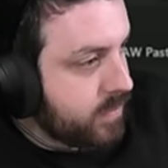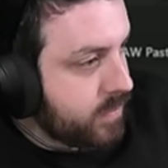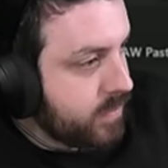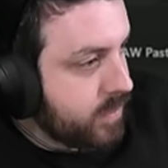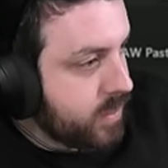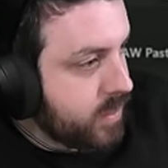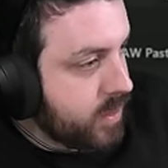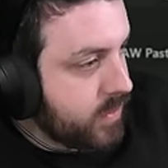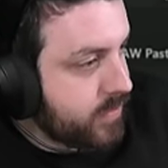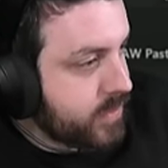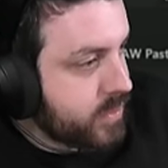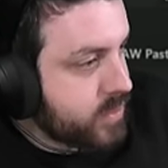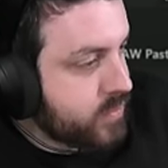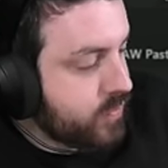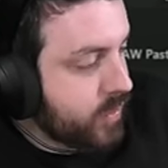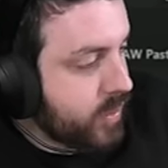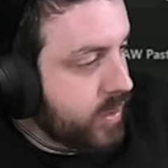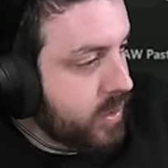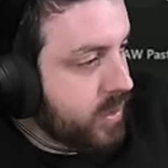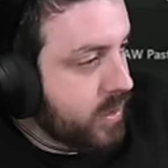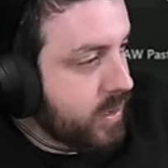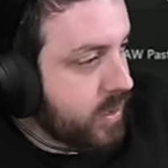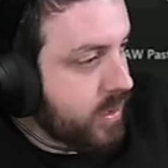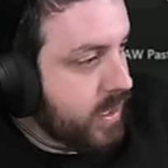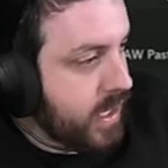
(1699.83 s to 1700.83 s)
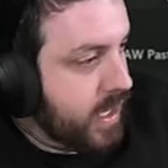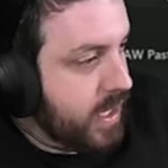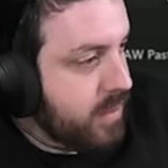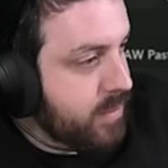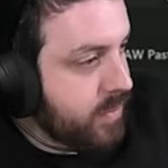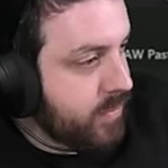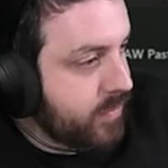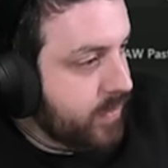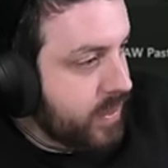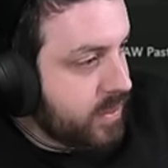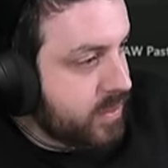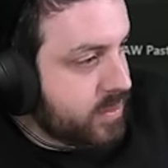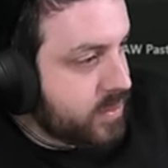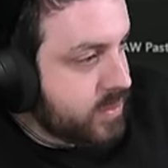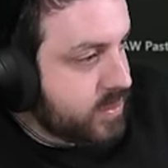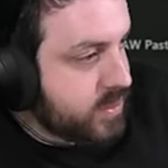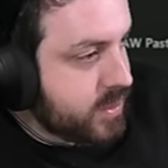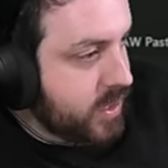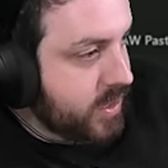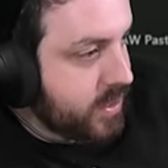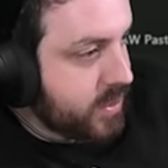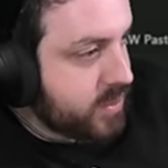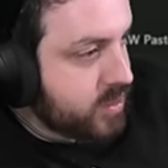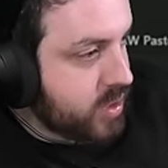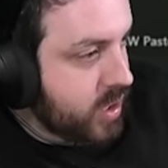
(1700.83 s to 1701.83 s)
If it's reading a game event to
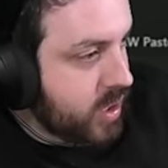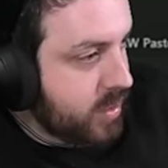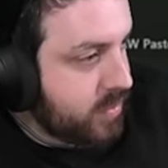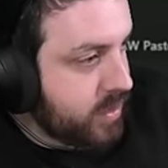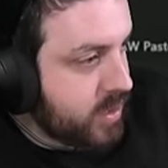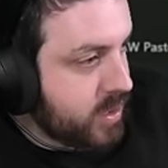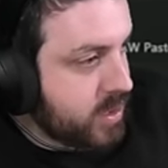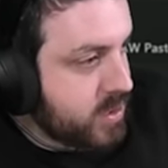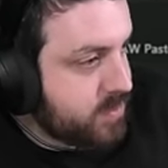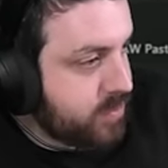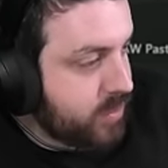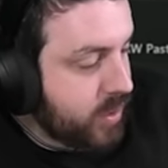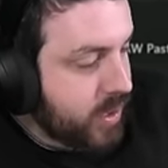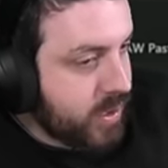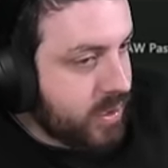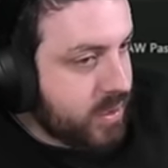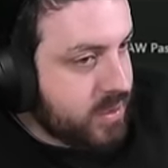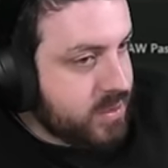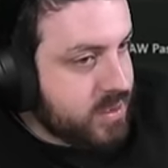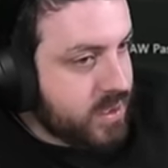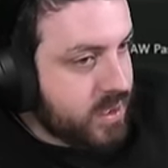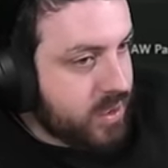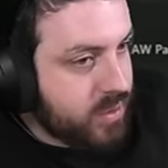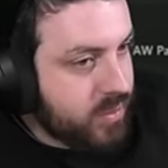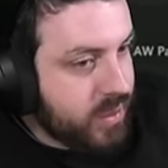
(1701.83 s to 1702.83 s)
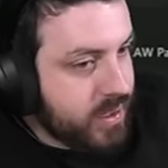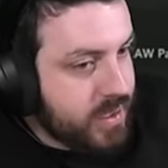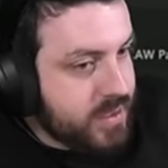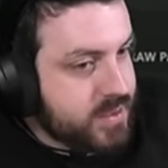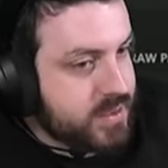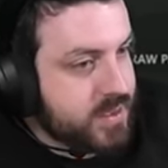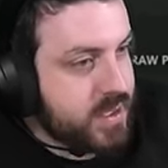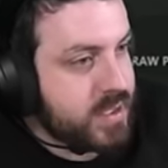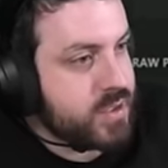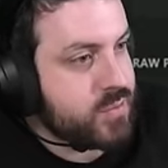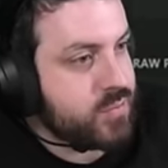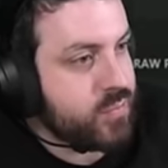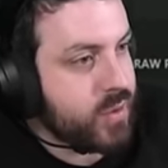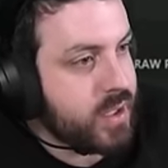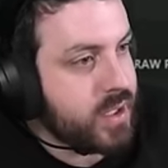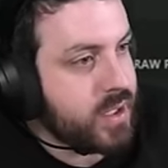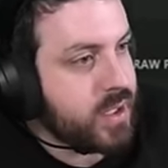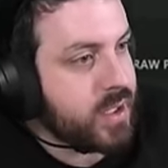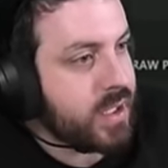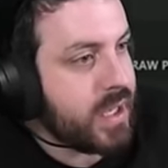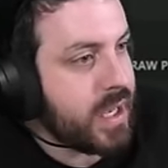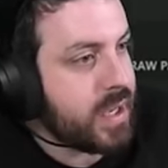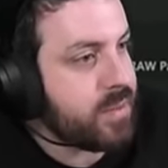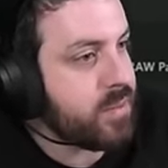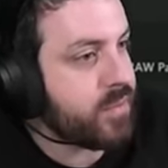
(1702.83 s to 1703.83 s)
start a timer, it's breaking TOS. It's reading a
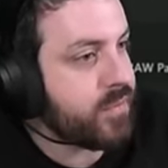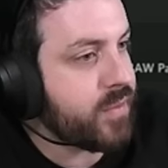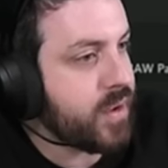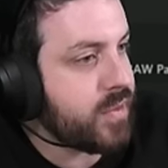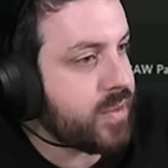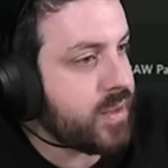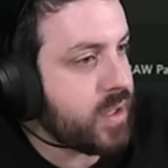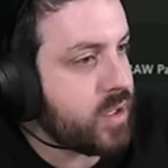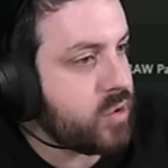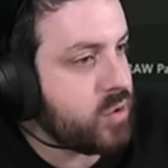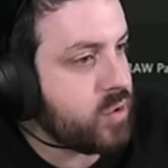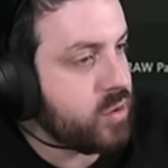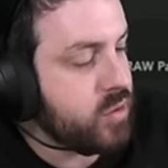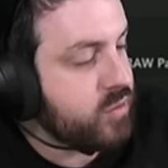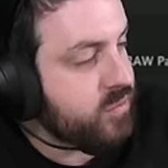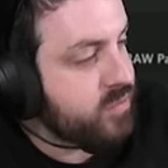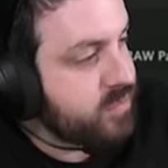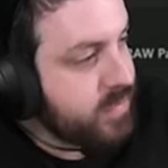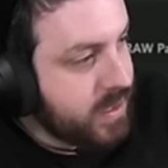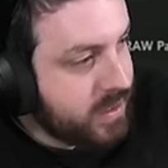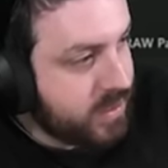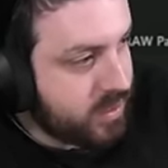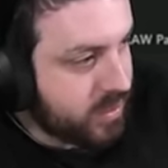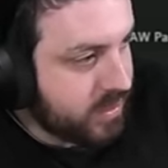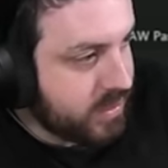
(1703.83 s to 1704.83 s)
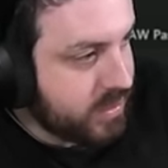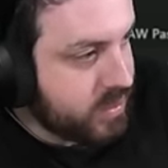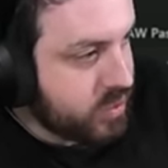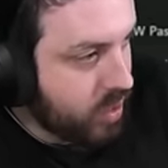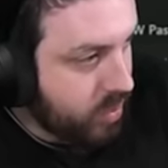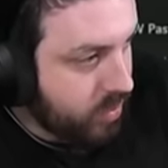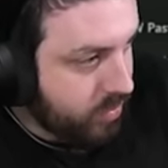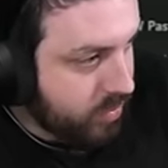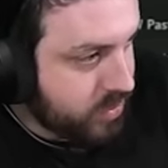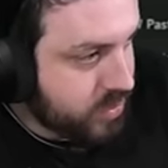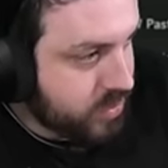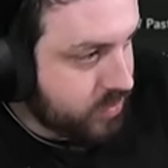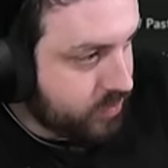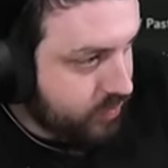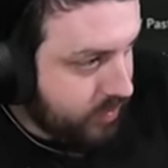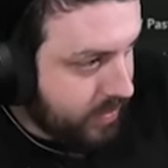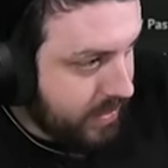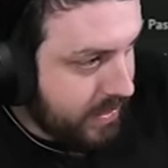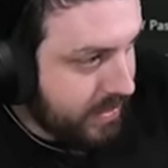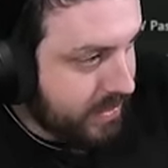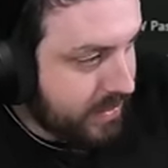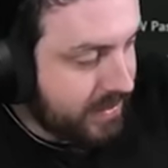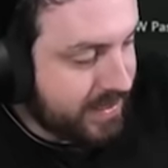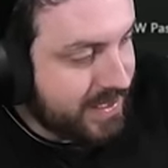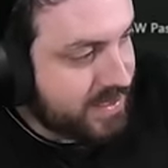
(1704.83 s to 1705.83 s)
game event that you've manually told it to
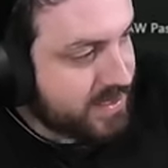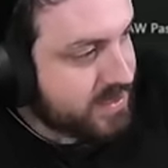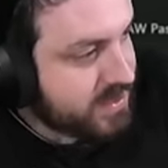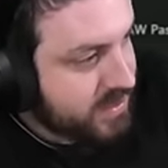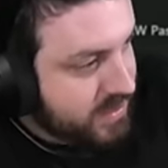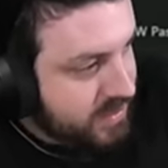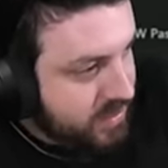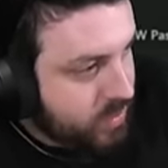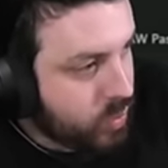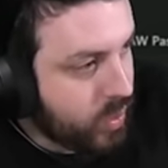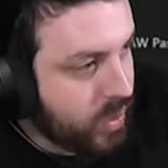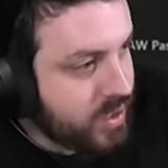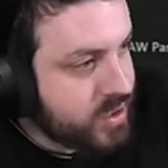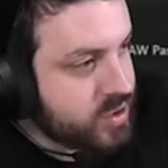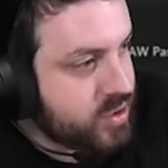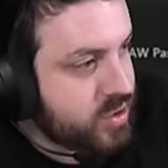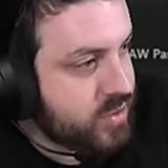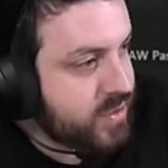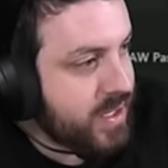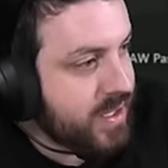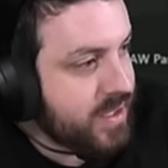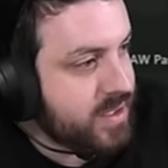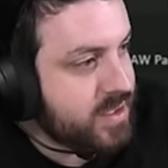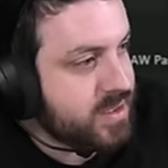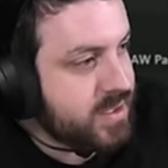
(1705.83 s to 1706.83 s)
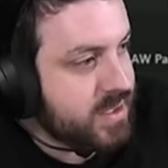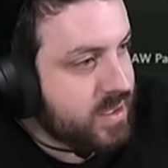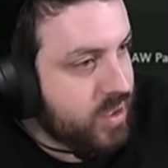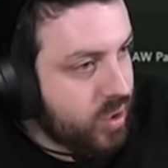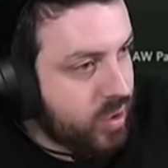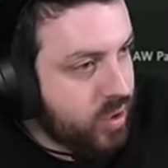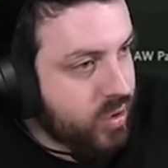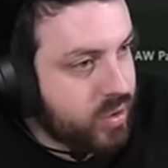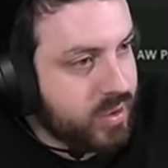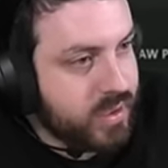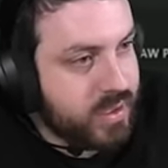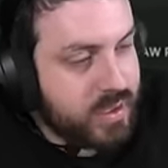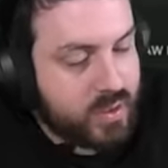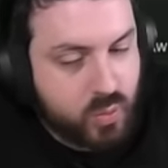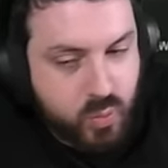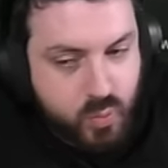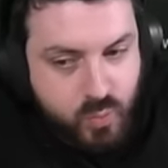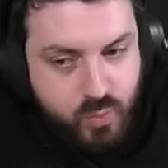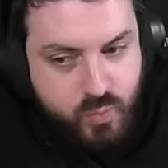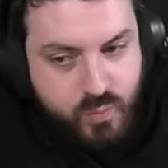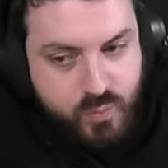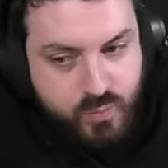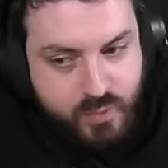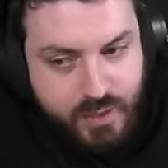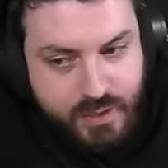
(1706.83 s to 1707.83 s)
read. That's the question. That is the only
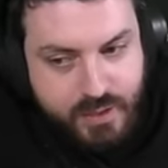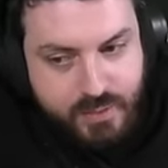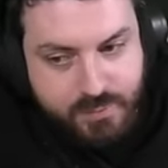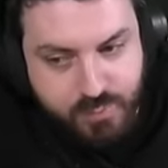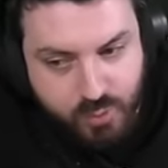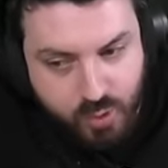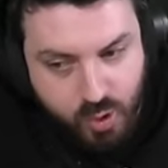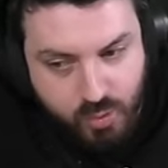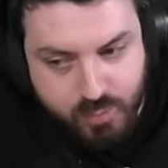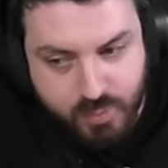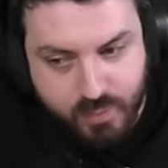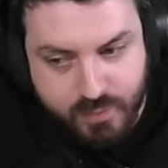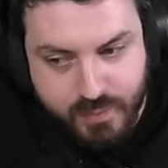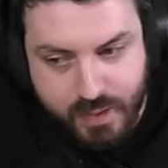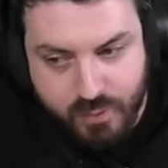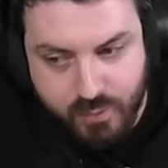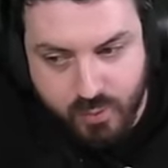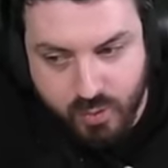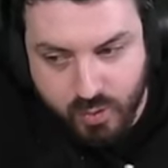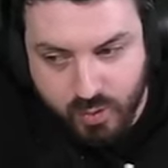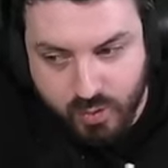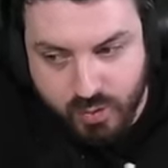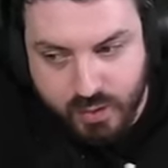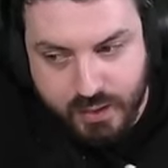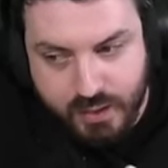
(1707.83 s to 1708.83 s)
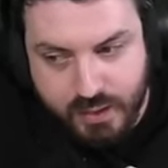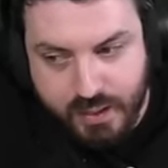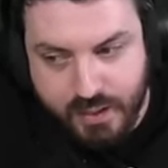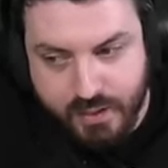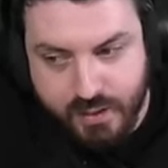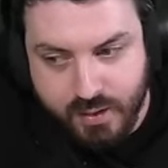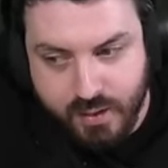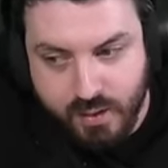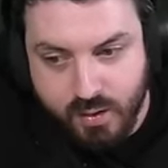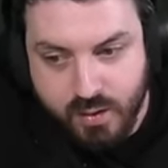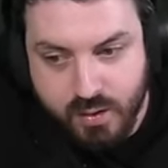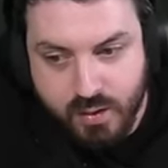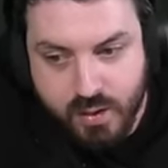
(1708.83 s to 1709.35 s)
like problem that we're looking at here.